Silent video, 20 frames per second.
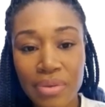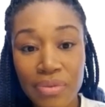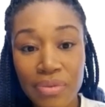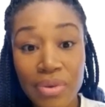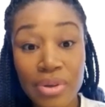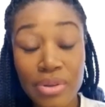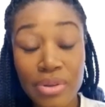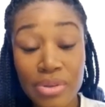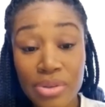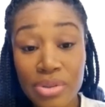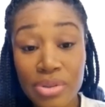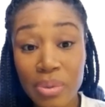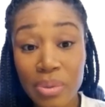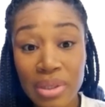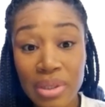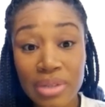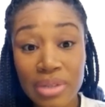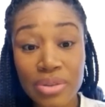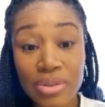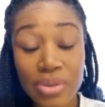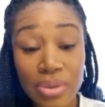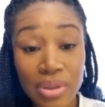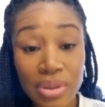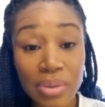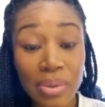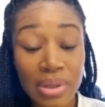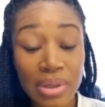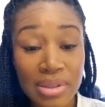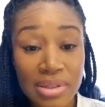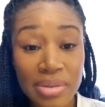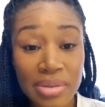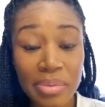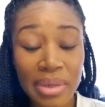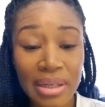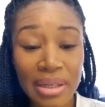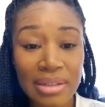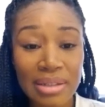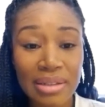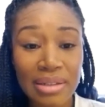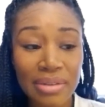you're someone that truly wants to make
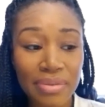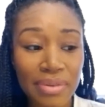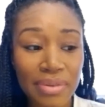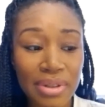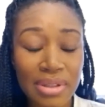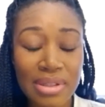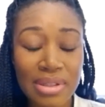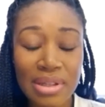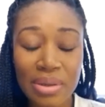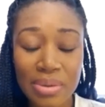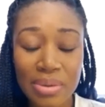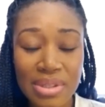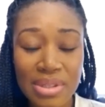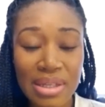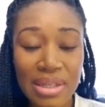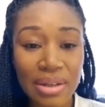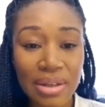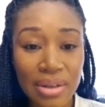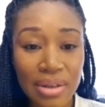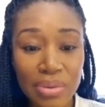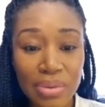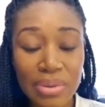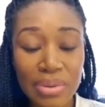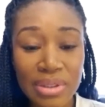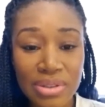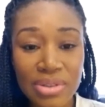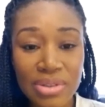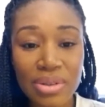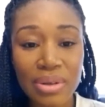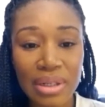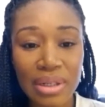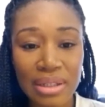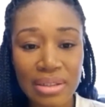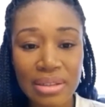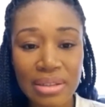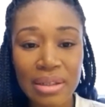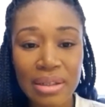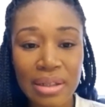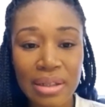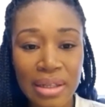a difference, I would say go into it,
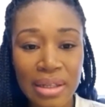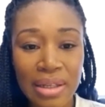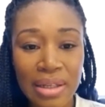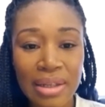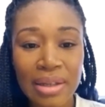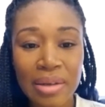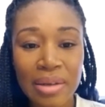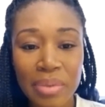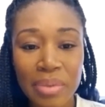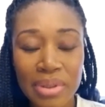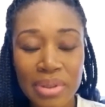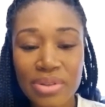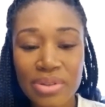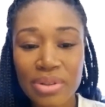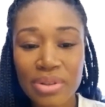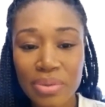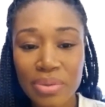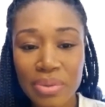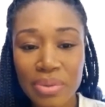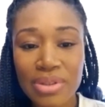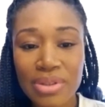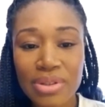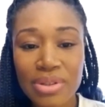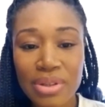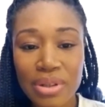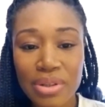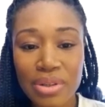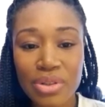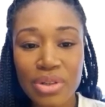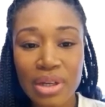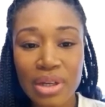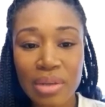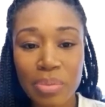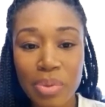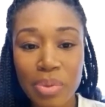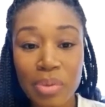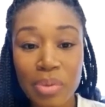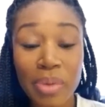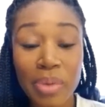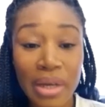but do your research and
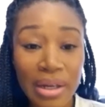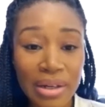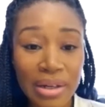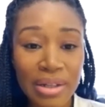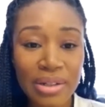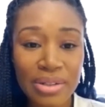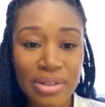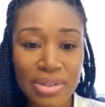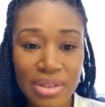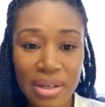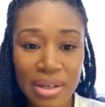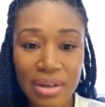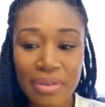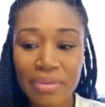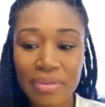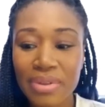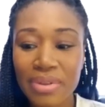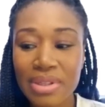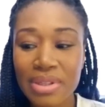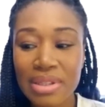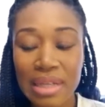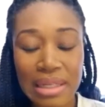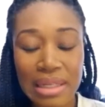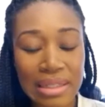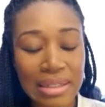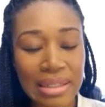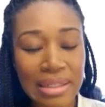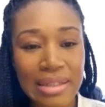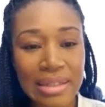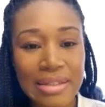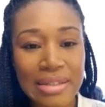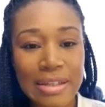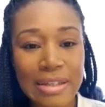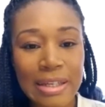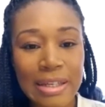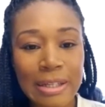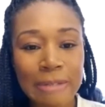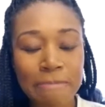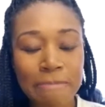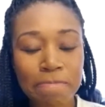prepare yourself. It's not an
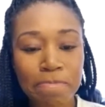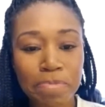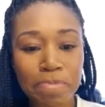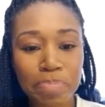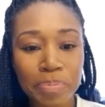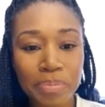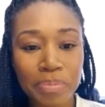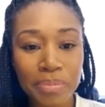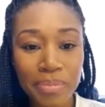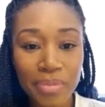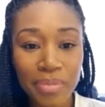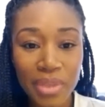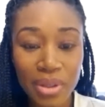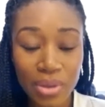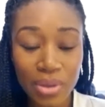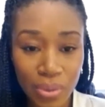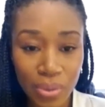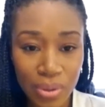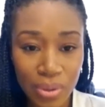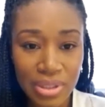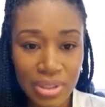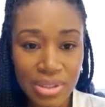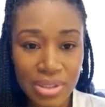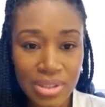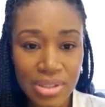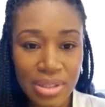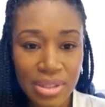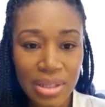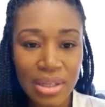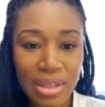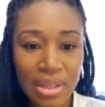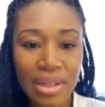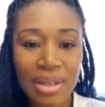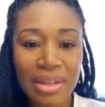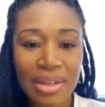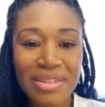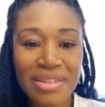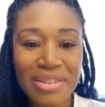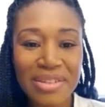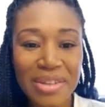easy course.
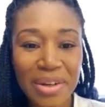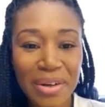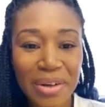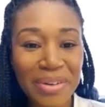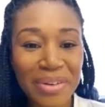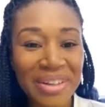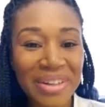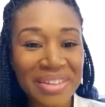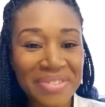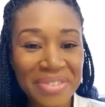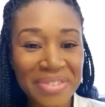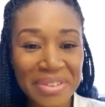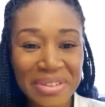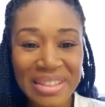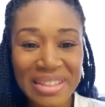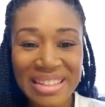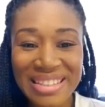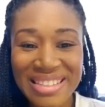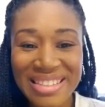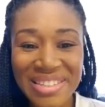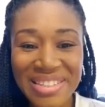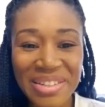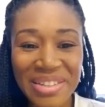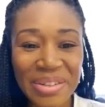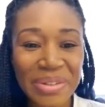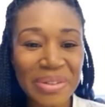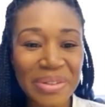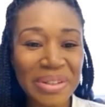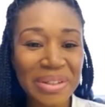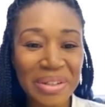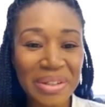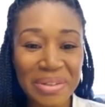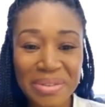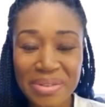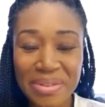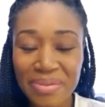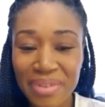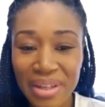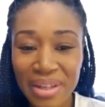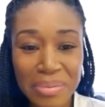So if you need to,
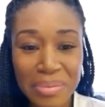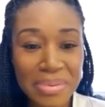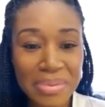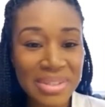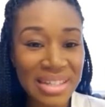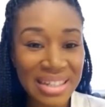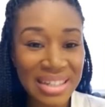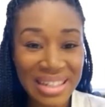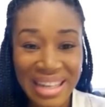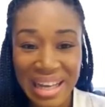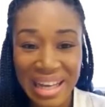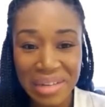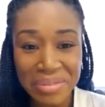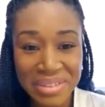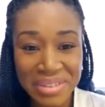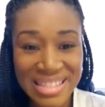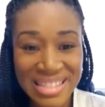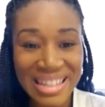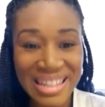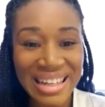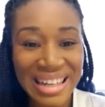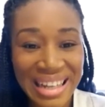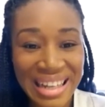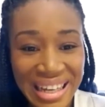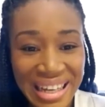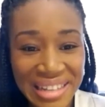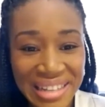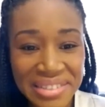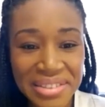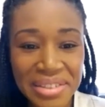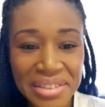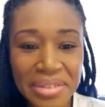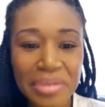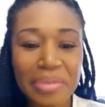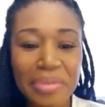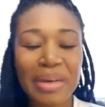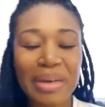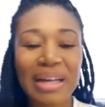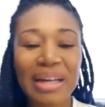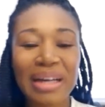develop study habits like I had to
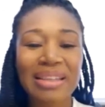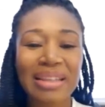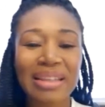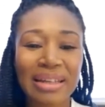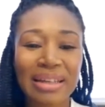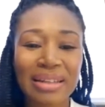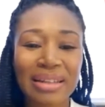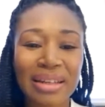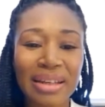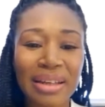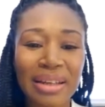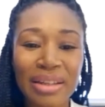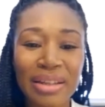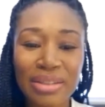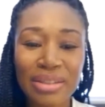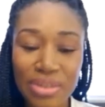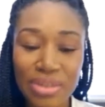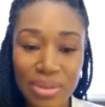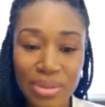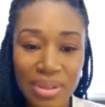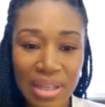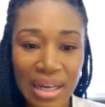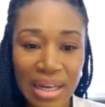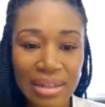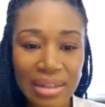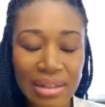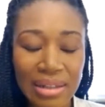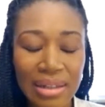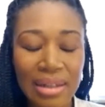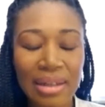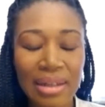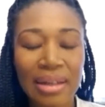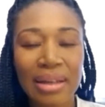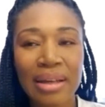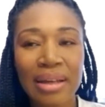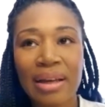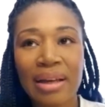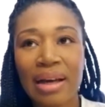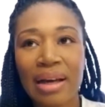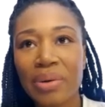back then, do that.
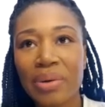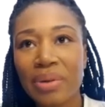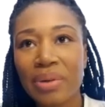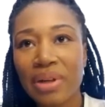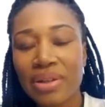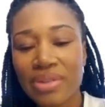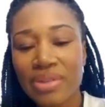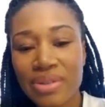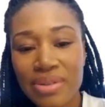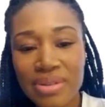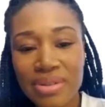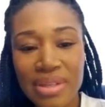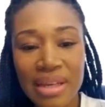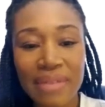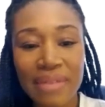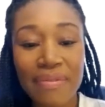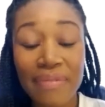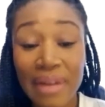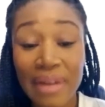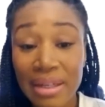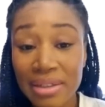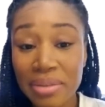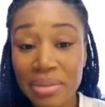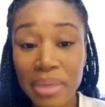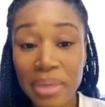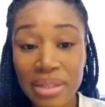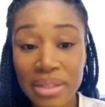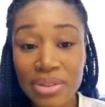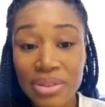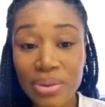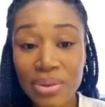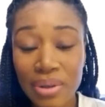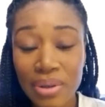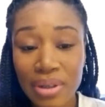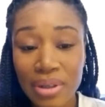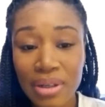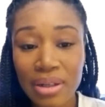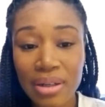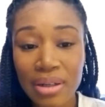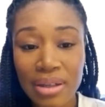I would also say find a
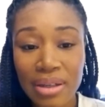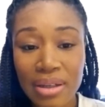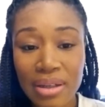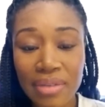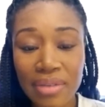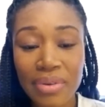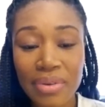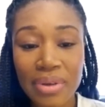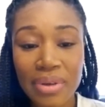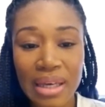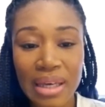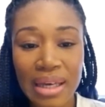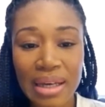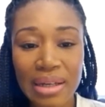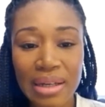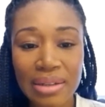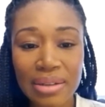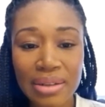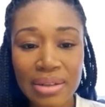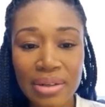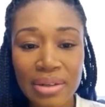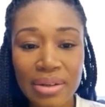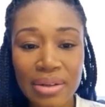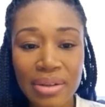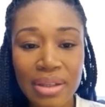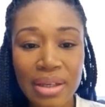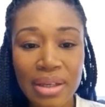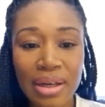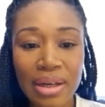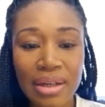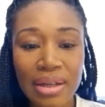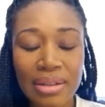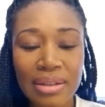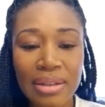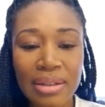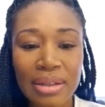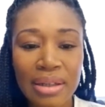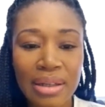mentor if you can early on.